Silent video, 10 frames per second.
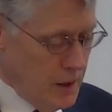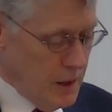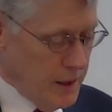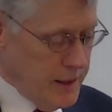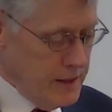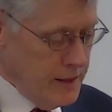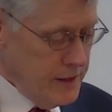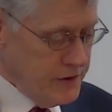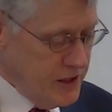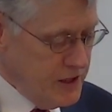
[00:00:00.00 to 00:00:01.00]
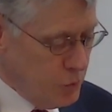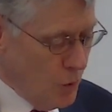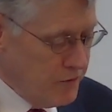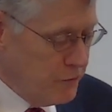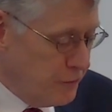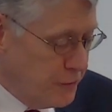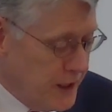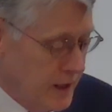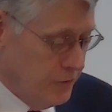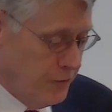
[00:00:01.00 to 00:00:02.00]
He, he sees one
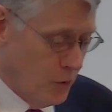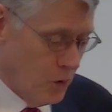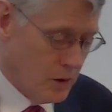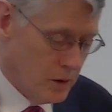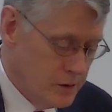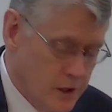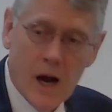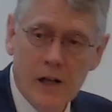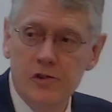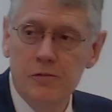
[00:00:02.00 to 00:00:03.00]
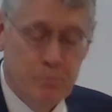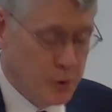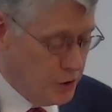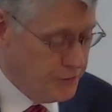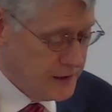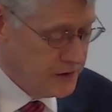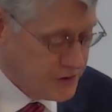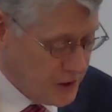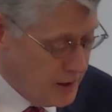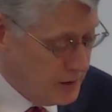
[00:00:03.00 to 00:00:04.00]
fit for God's perfect
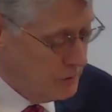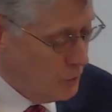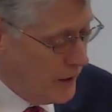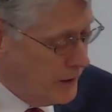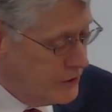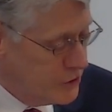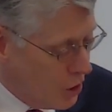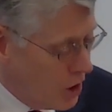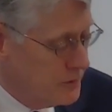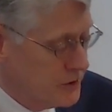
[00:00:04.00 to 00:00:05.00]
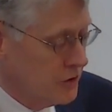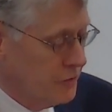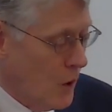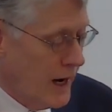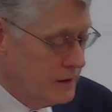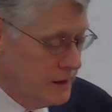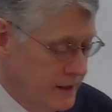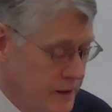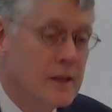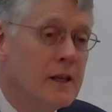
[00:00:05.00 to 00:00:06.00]
Son, wearing garments of white
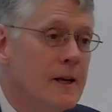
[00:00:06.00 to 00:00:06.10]
linen.